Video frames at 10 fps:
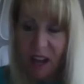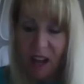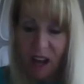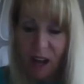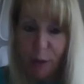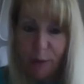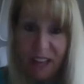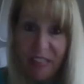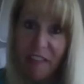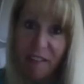um,
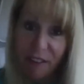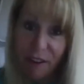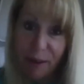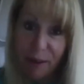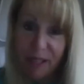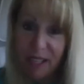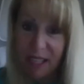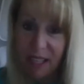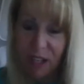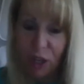in the very
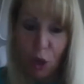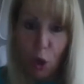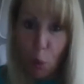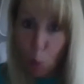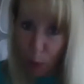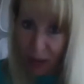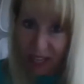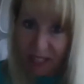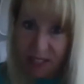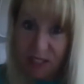beginning
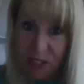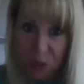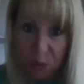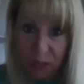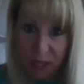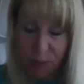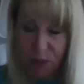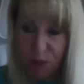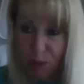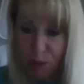ways to be able
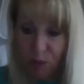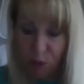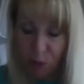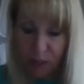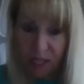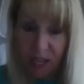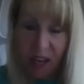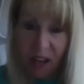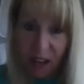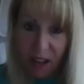to move forward.
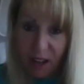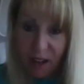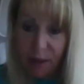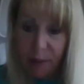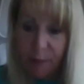Um,